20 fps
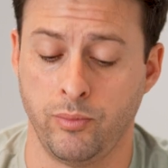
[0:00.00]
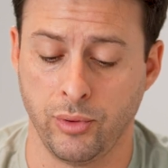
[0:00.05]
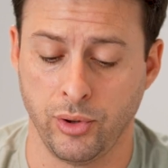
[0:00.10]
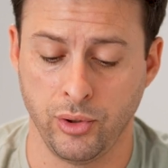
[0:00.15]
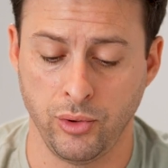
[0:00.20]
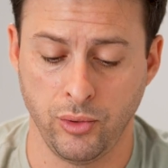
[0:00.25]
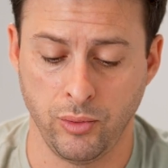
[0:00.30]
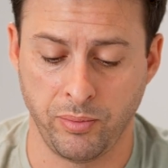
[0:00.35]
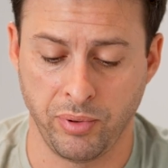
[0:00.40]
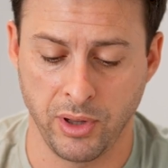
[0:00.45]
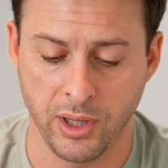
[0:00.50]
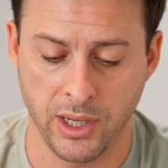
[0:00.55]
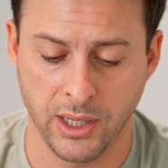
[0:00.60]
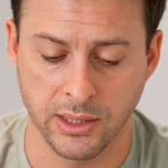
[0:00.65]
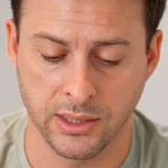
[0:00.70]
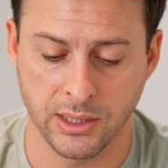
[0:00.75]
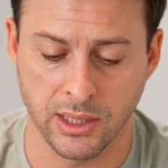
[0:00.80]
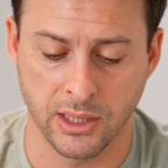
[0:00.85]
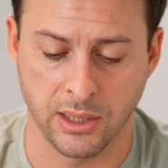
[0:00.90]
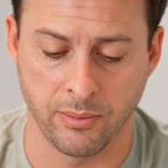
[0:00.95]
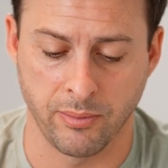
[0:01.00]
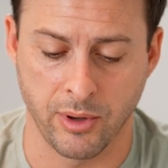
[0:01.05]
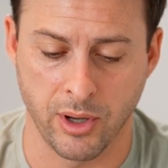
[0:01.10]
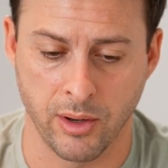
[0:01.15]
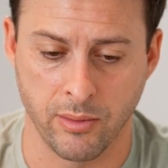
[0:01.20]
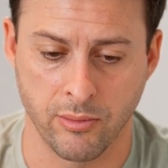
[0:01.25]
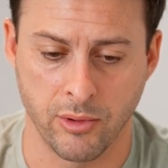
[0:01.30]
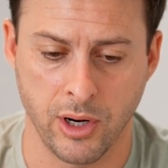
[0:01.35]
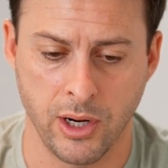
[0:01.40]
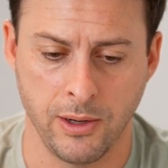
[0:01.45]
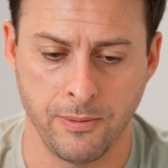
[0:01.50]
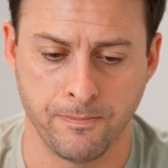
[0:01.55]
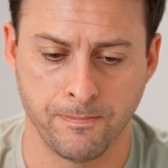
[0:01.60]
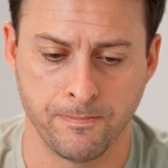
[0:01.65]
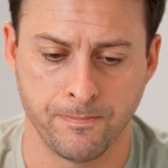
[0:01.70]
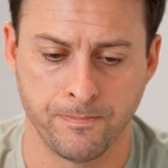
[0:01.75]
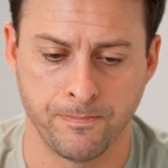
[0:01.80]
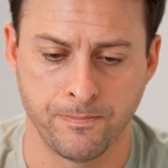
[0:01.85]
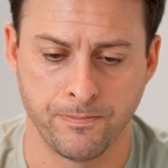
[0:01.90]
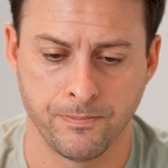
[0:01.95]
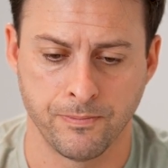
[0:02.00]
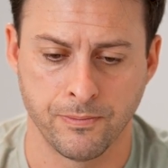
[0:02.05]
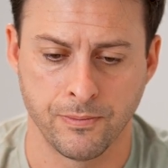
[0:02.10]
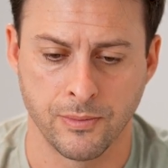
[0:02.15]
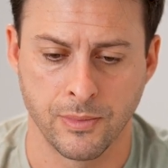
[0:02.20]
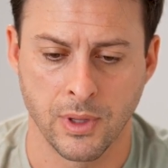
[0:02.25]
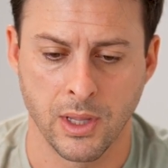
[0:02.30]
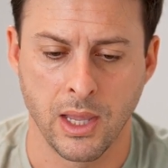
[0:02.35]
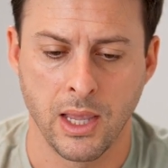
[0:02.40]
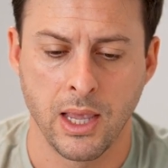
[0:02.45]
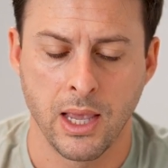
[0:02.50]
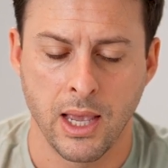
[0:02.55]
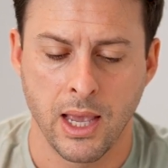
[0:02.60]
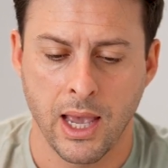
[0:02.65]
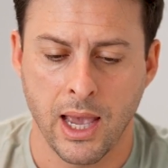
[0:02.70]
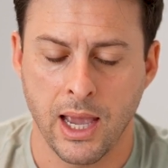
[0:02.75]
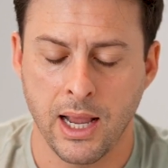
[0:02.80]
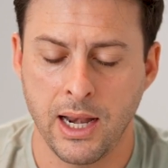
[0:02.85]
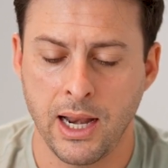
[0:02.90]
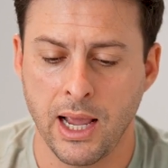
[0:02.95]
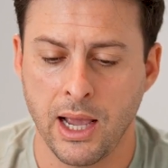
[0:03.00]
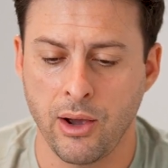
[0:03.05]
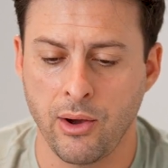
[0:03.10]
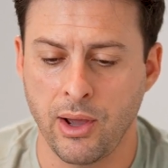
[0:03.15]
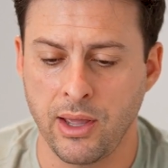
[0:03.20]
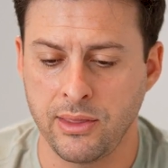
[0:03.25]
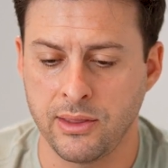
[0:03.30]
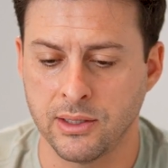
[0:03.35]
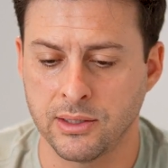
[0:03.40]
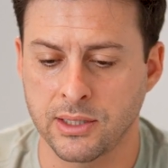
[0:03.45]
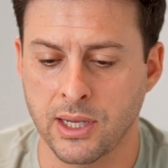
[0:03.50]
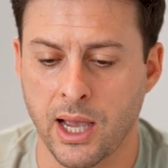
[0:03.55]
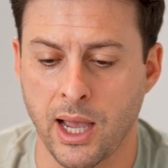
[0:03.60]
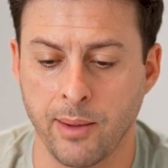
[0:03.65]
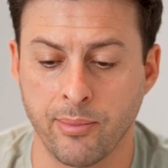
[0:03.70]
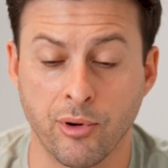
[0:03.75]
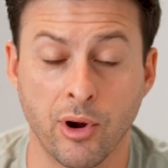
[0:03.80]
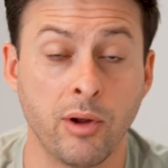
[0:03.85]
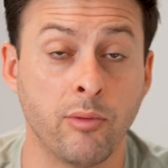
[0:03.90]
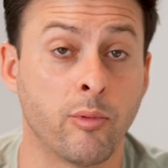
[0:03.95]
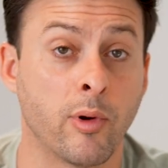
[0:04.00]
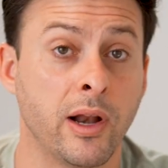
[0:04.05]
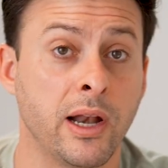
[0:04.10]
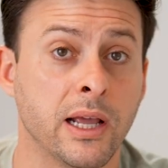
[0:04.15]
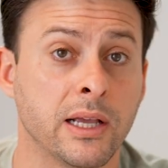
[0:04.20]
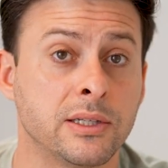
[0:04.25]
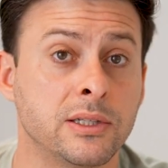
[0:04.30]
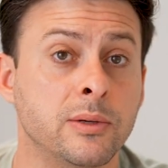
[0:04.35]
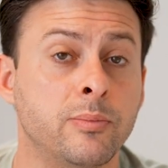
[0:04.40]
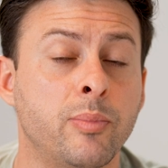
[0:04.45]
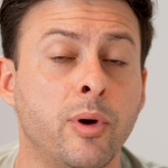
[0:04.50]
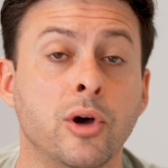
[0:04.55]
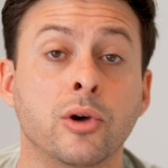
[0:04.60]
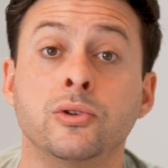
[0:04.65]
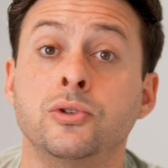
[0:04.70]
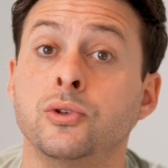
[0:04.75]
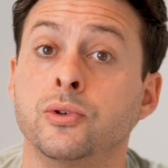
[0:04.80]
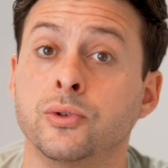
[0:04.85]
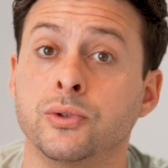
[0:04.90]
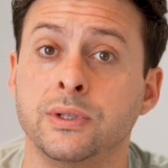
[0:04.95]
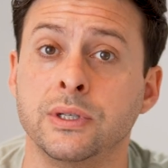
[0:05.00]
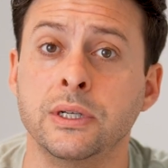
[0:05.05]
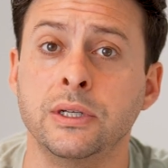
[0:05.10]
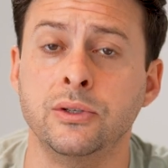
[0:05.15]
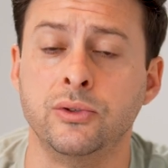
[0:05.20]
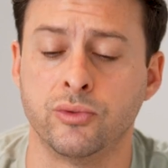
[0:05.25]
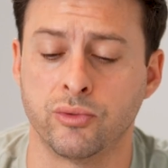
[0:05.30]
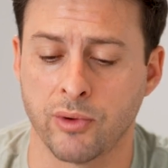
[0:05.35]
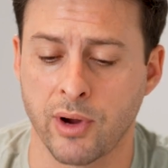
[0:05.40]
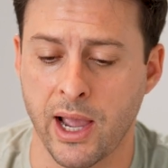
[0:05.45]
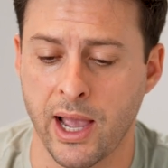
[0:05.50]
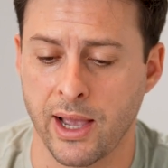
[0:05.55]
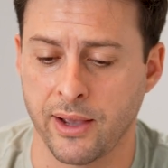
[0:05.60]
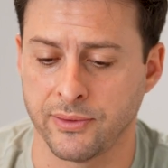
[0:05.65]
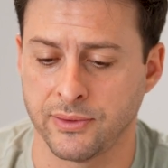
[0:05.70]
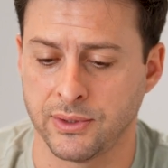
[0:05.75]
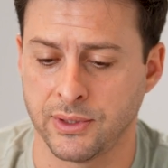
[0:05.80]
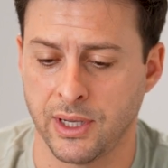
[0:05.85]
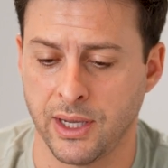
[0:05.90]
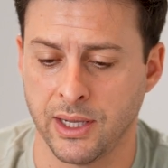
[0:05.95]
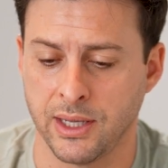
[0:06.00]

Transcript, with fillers: blue plus at the bottom right. And now at the top right, right next to post, you'll see drafts.